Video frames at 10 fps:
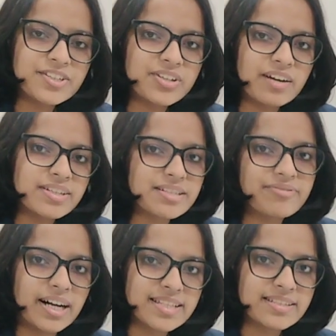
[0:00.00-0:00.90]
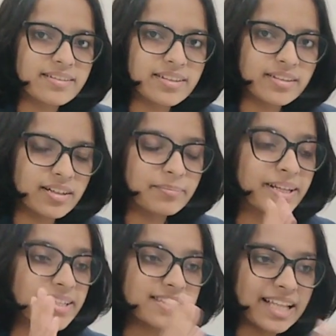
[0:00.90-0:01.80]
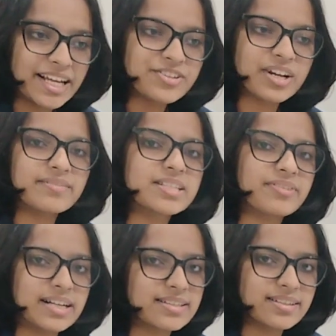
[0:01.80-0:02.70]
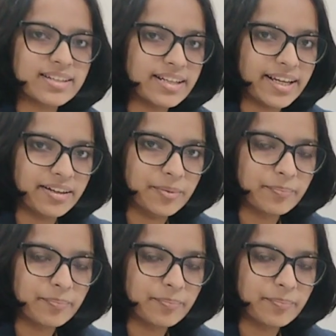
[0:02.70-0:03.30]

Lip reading: travels faster than because light travels faster than air,